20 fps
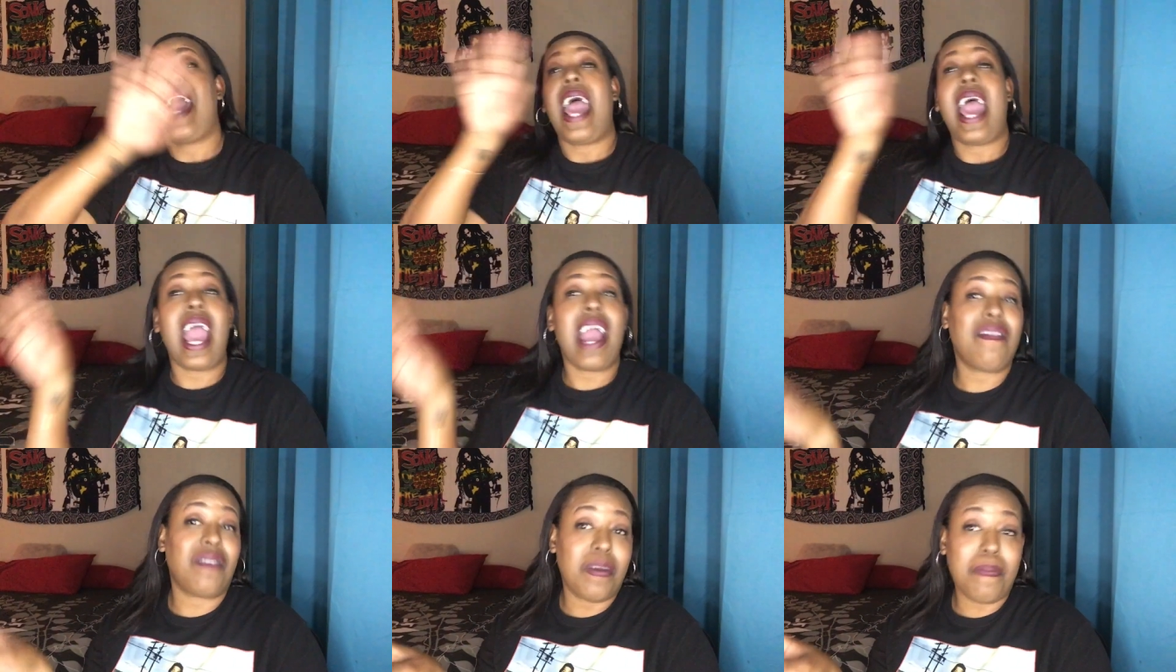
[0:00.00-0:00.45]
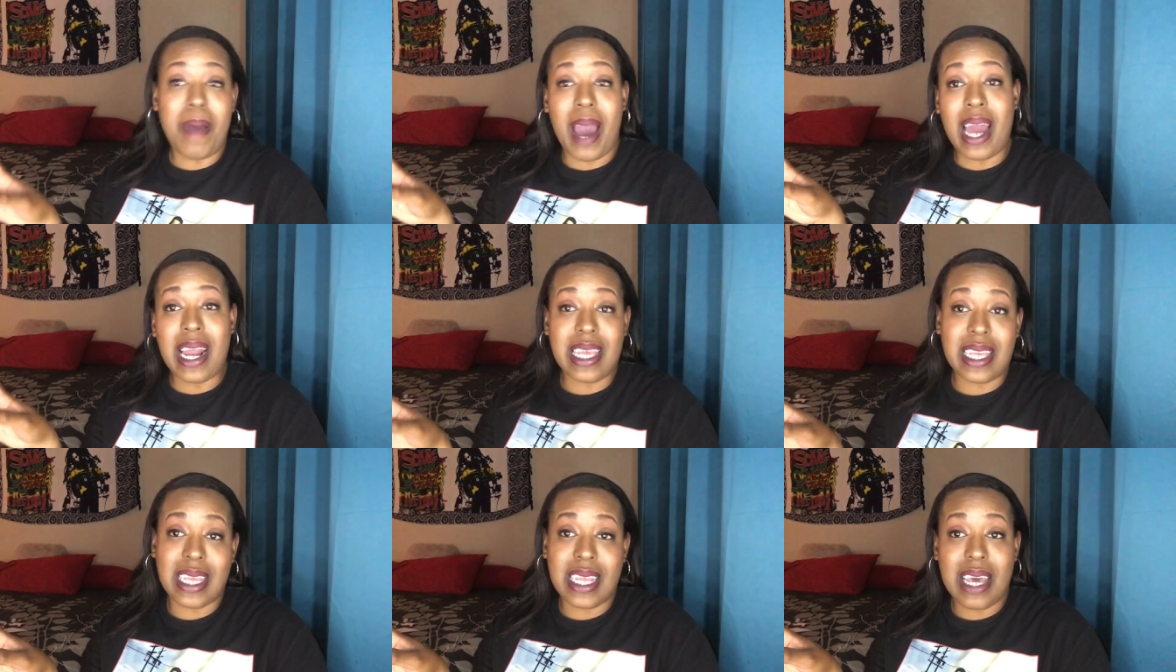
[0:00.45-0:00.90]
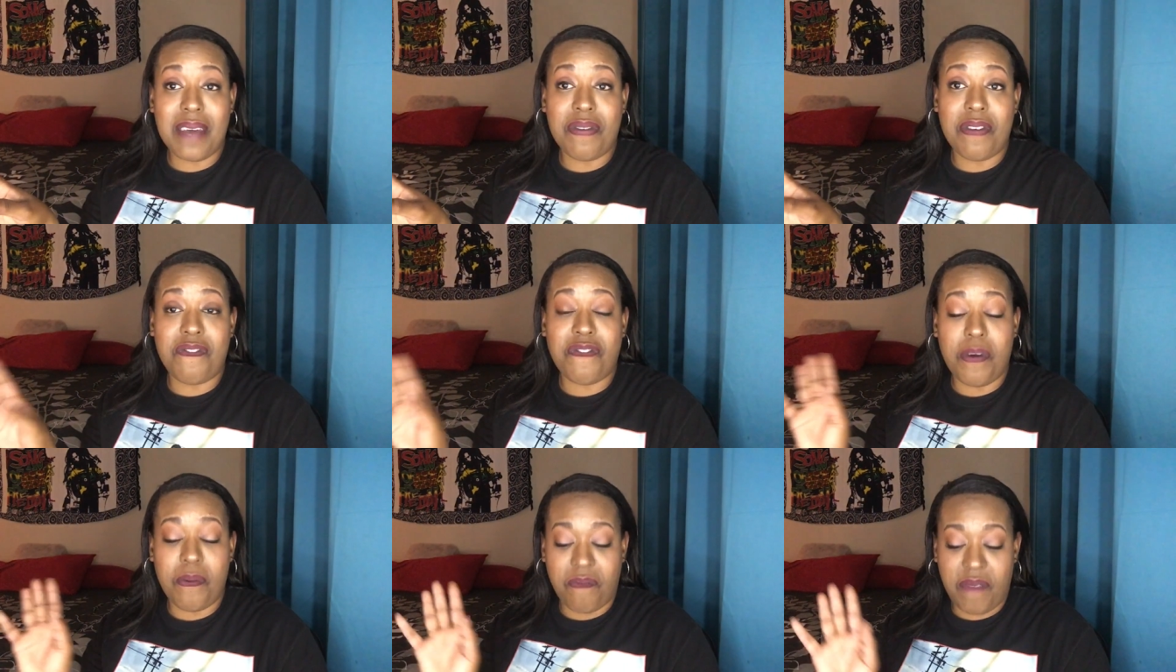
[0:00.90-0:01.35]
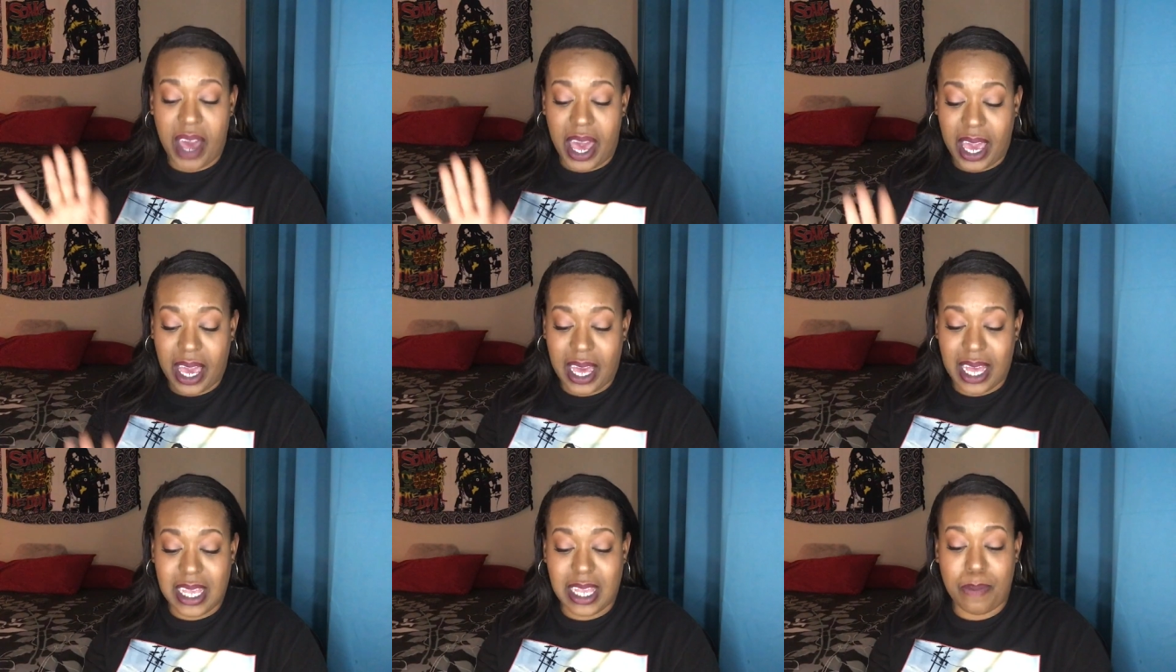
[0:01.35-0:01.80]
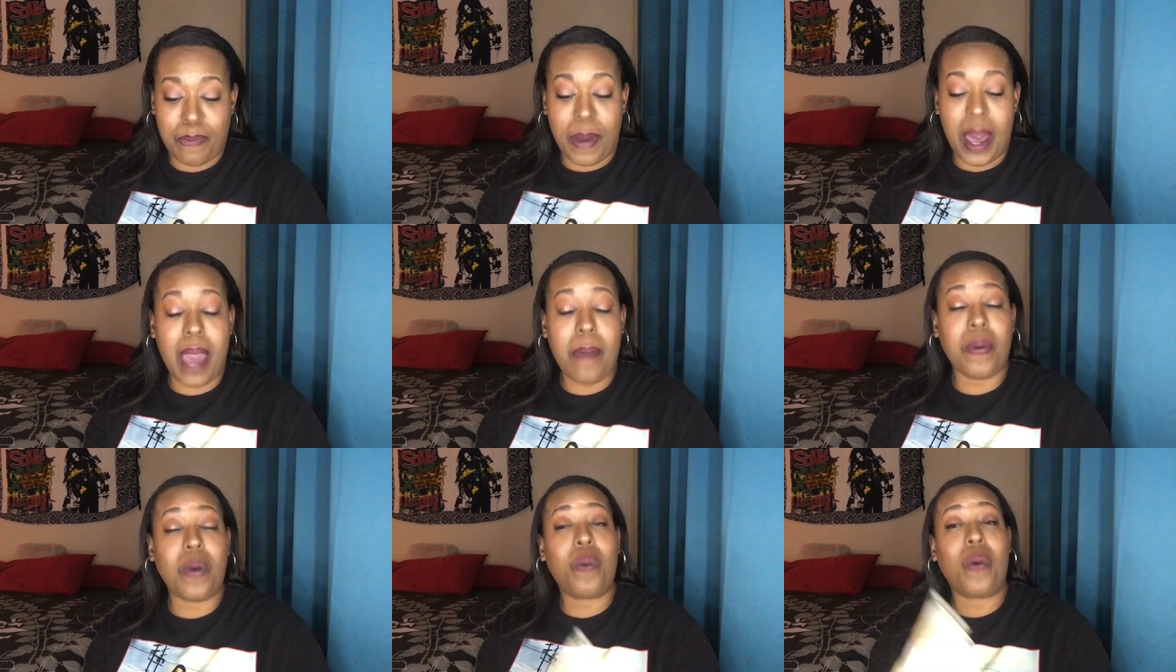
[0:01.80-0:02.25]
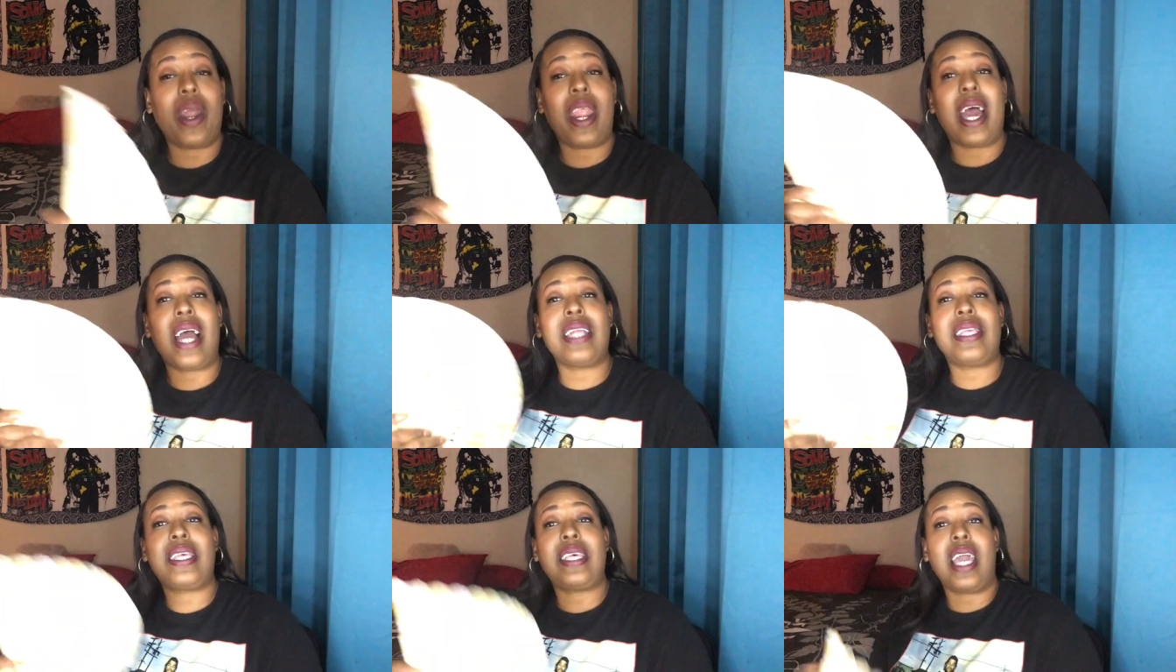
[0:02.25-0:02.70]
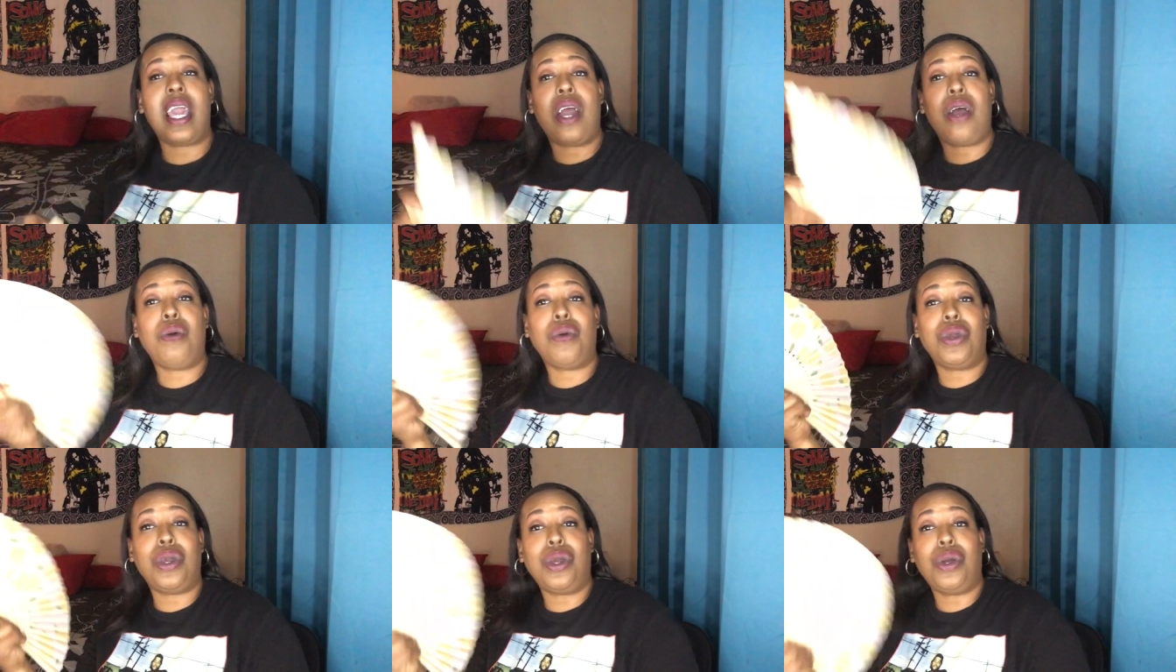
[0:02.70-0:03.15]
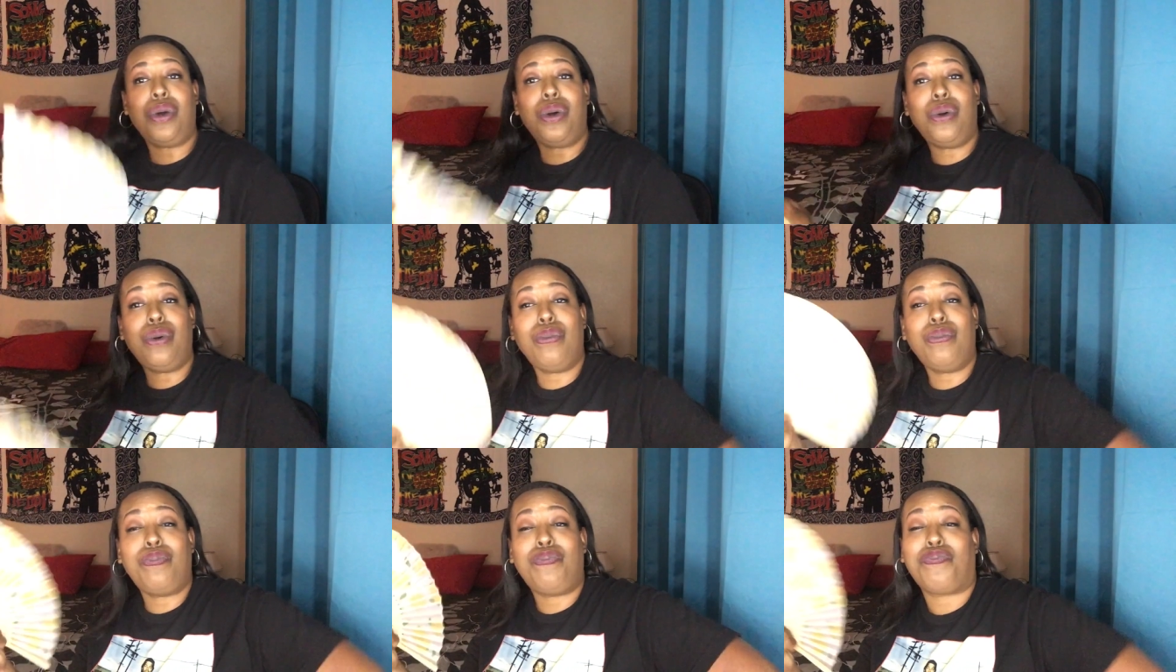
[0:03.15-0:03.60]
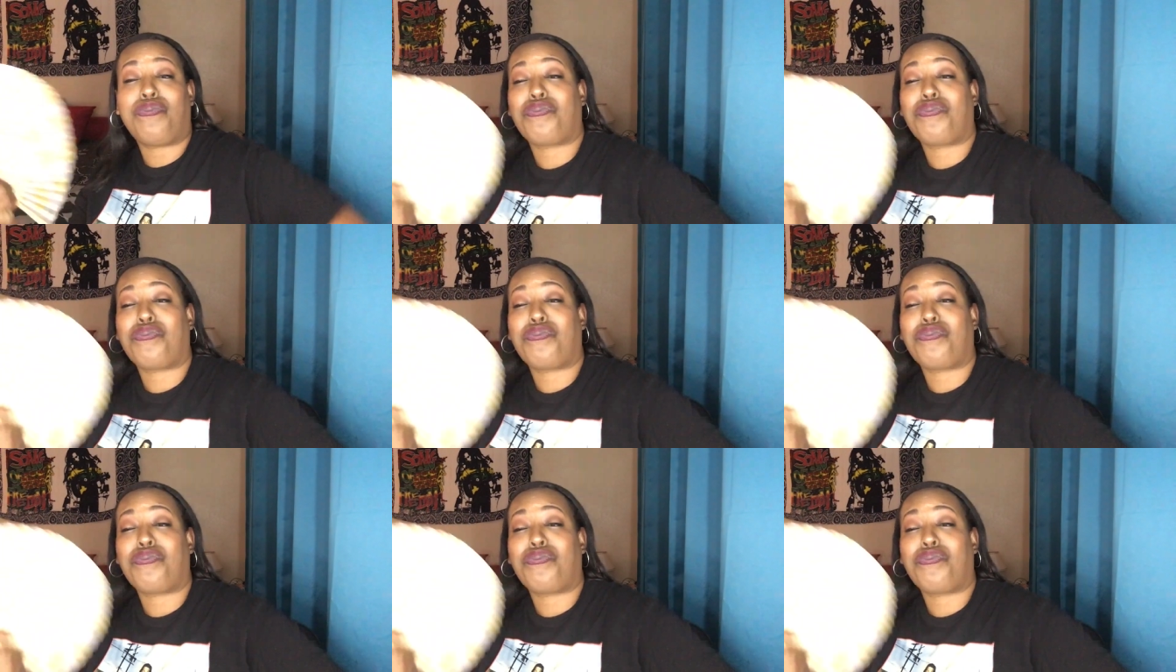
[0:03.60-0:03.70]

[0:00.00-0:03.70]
Everybody's leaving from Vegas. Baby, when I tell you,